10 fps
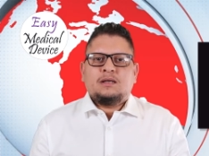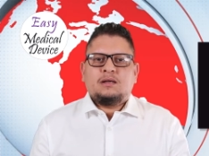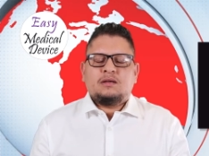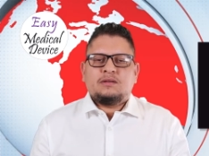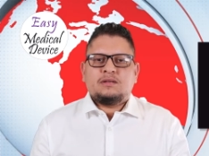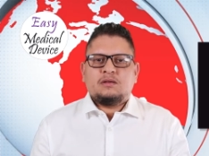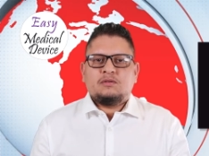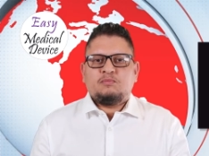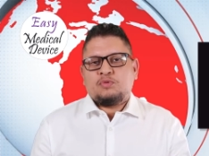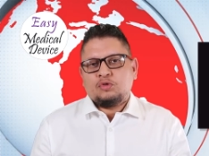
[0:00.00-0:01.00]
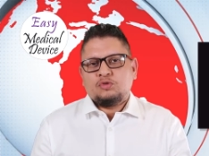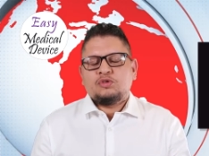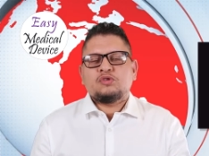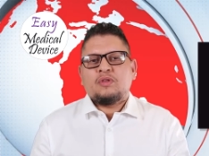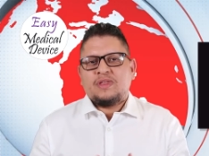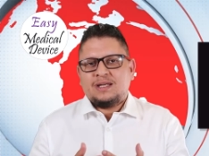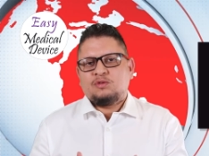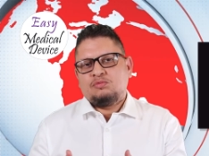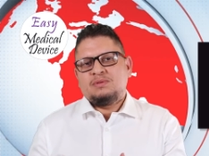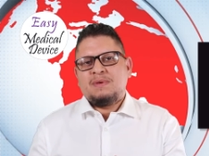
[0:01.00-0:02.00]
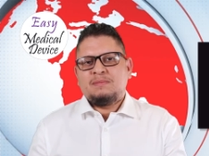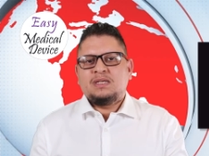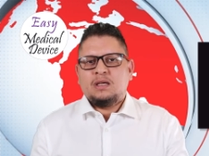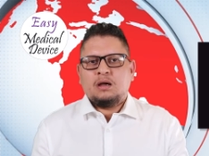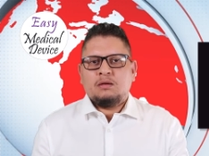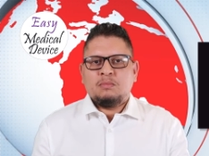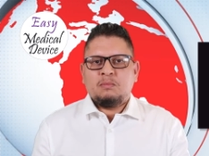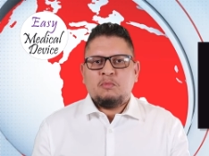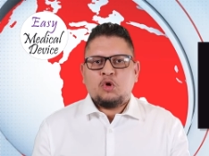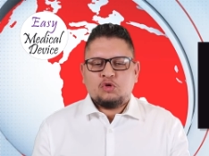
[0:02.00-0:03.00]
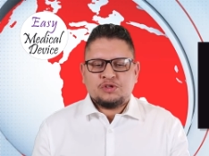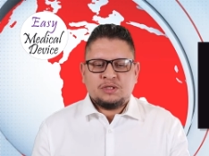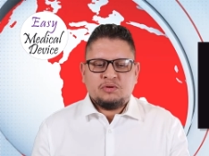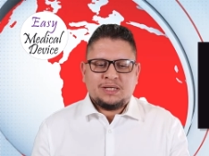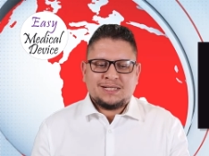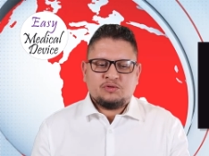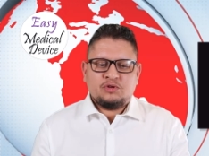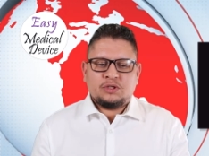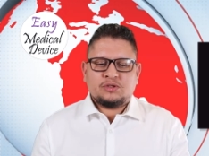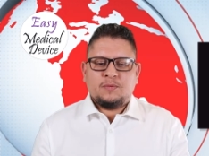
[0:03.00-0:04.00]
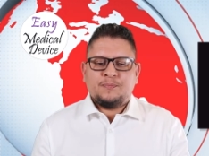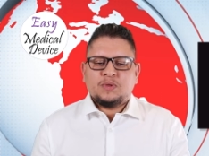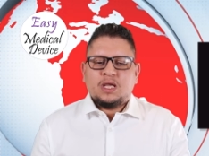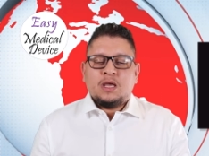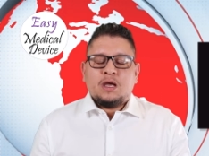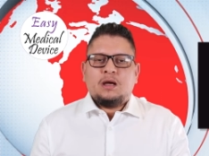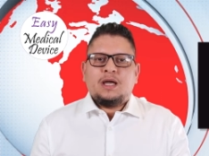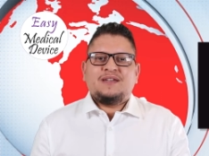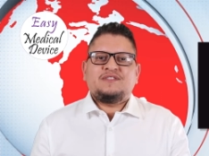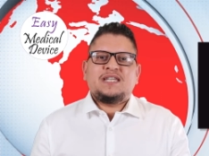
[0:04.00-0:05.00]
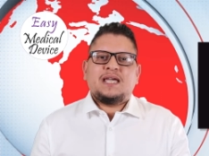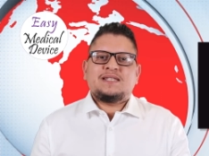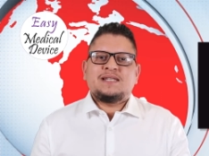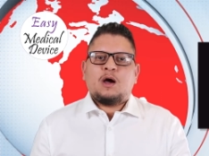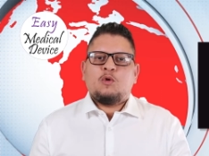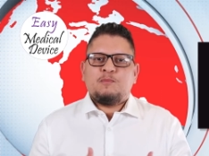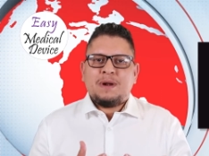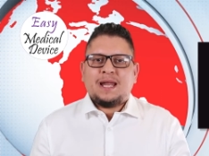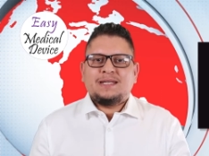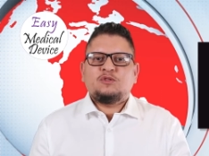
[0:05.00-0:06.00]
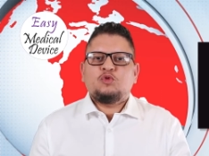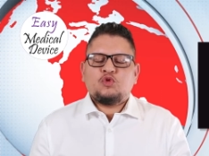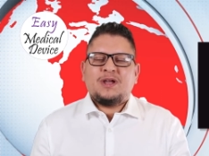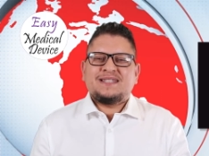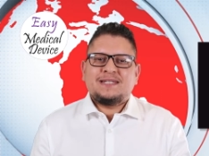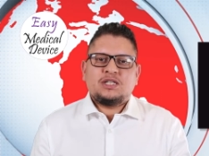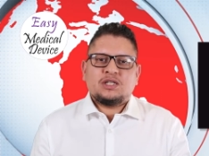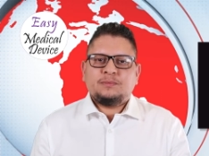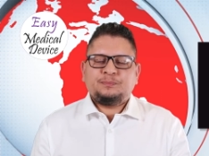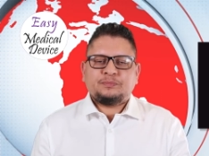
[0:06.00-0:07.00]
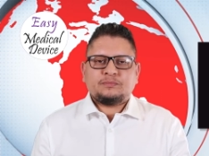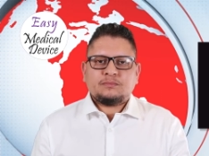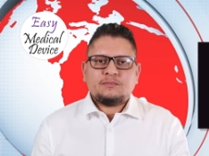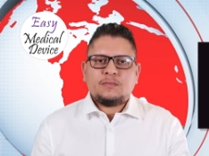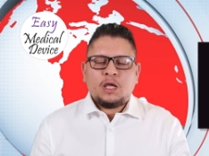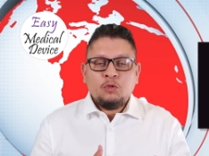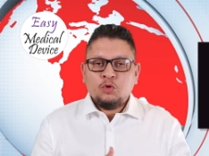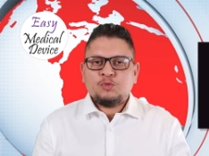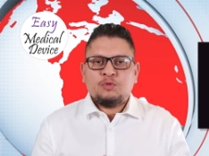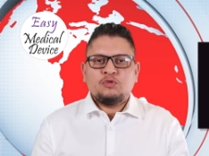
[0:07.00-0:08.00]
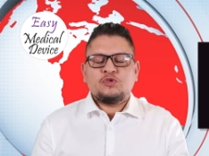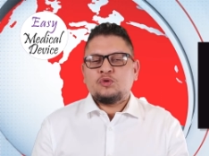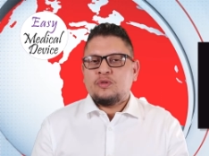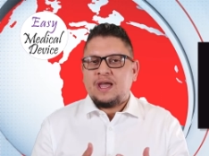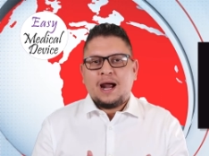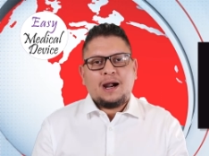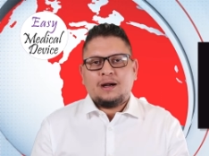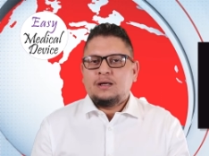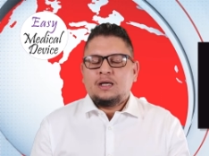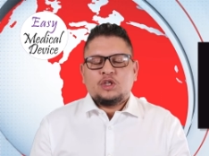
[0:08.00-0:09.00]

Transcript: Uh, uh product, so then it will be maybe um, more considered as a drug. So, uh, FDA is now planning to transition those products so they are